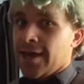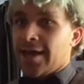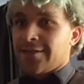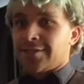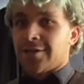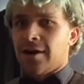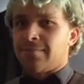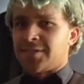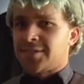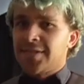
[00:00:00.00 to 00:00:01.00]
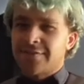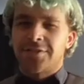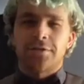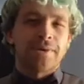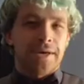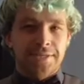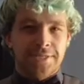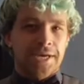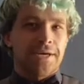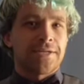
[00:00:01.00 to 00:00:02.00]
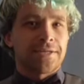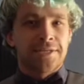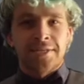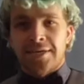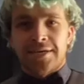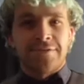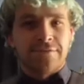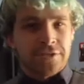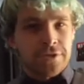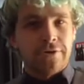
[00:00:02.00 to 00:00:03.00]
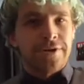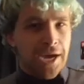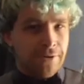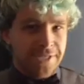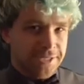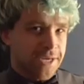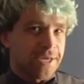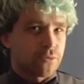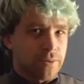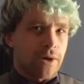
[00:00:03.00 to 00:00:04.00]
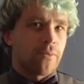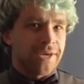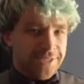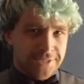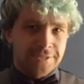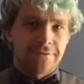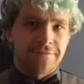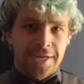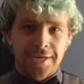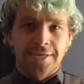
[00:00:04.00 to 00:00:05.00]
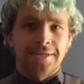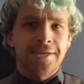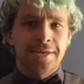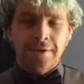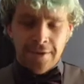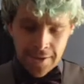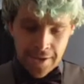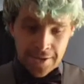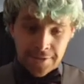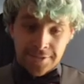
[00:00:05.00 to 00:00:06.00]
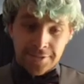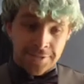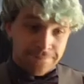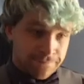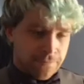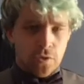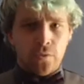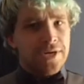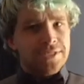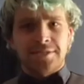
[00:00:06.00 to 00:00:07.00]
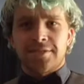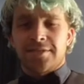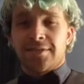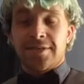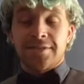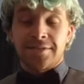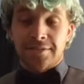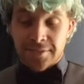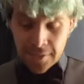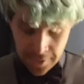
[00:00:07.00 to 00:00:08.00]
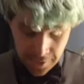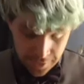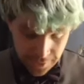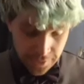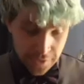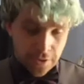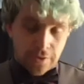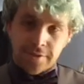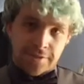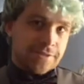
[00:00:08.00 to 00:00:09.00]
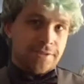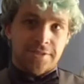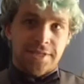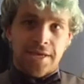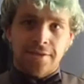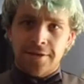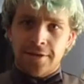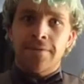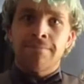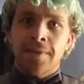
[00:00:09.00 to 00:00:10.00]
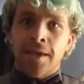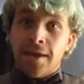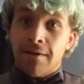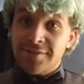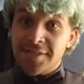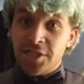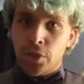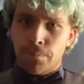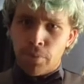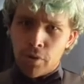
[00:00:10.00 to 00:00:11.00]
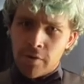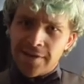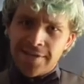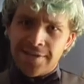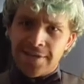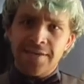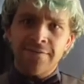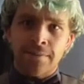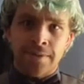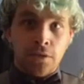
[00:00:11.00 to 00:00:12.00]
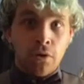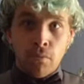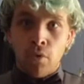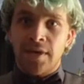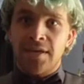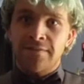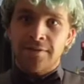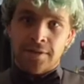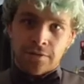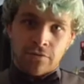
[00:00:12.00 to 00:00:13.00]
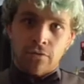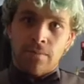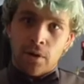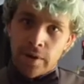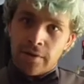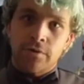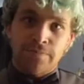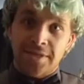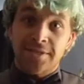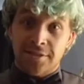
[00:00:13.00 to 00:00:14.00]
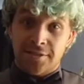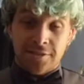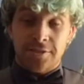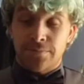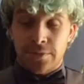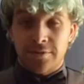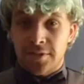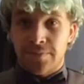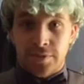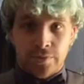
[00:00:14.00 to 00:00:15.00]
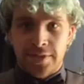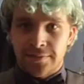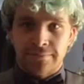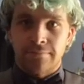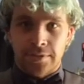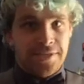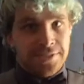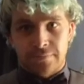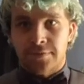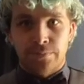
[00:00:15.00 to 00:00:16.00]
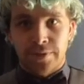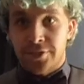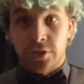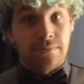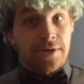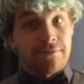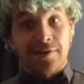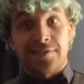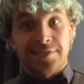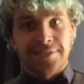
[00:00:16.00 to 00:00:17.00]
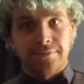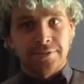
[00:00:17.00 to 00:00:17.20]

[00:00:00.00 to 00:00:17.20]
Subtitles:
at the time to see if she would be able to tell the difference, you know, in how I stand, where my weight's sort of taken. And when I actually did the test, you know, you sort of stand there, it was actually pretty even. I mean, a lot more even than I thought my weight would be distributed between my legs. I was pretty sure my right leg